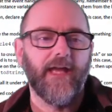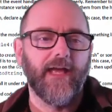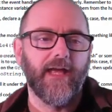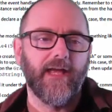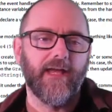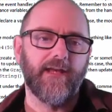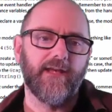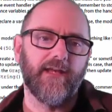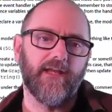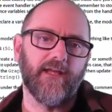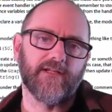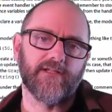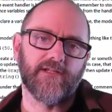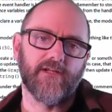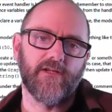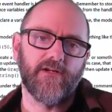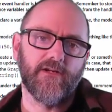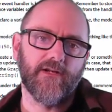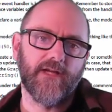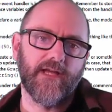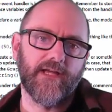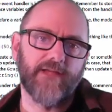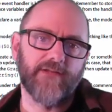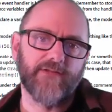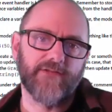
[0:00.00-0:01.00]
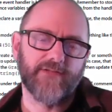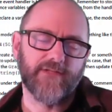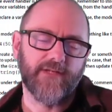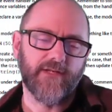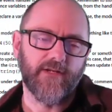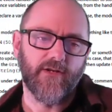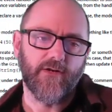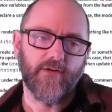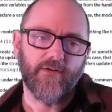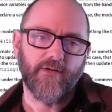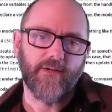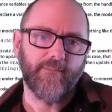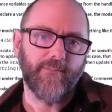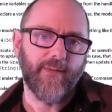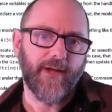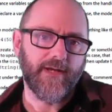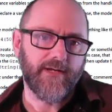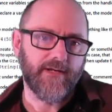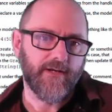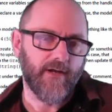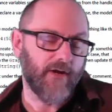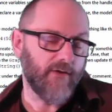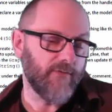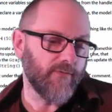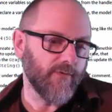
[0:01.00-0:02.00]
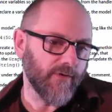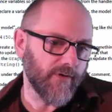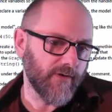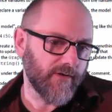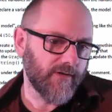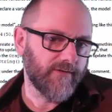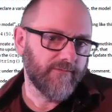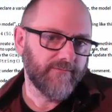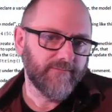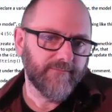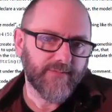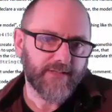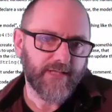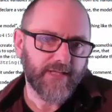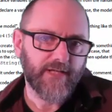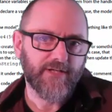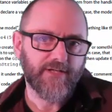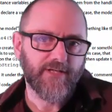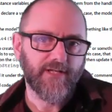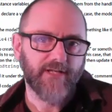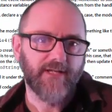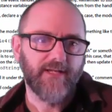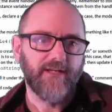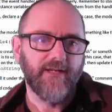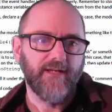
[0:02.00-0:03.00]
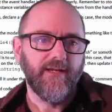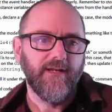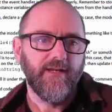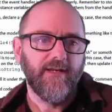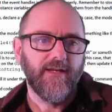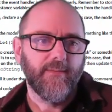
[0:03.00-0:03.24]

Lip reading: And as long as, it might not work potentially,